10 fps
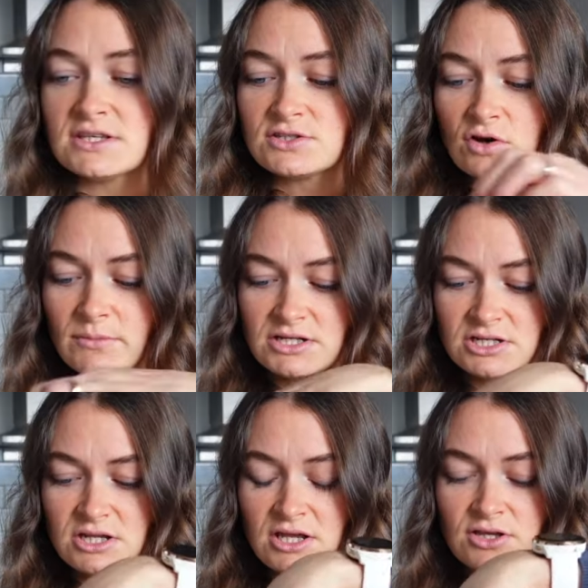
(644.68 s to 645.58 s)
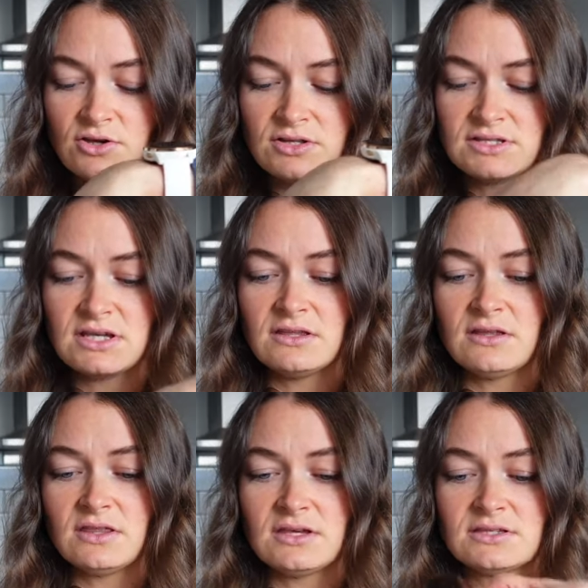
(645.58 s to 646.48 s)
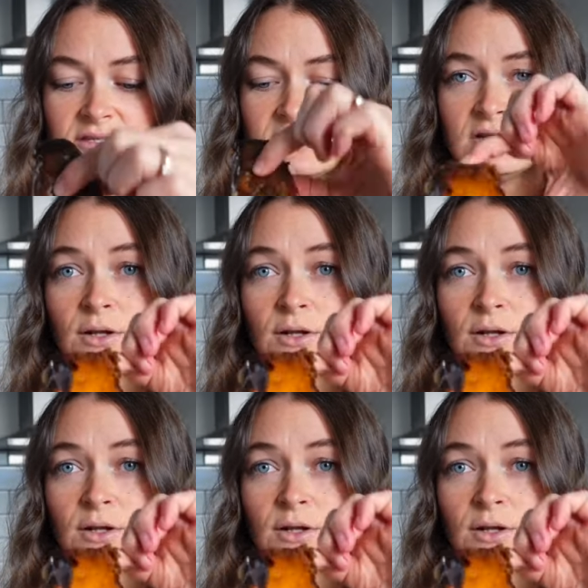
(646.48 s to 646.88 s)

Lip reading: There's not much in here. You can see that there's